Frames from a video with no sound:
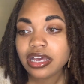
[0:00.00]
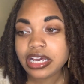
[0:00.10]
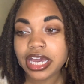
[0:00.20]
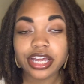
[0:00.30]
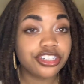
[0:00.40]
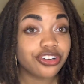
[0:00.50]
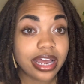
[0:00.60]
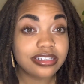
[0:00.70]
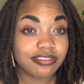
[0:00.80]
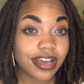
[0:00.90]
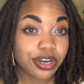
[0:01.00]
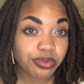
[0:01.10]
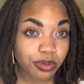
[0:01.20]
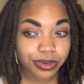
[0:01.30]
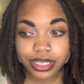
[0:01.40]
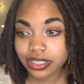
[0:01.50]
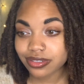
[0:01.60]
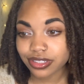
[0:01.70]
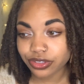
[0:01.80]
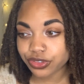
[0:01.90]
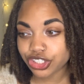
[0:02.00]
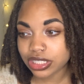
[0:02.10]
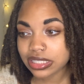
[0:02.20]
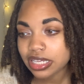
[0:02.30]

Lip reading: and tried to find appropriate solutions.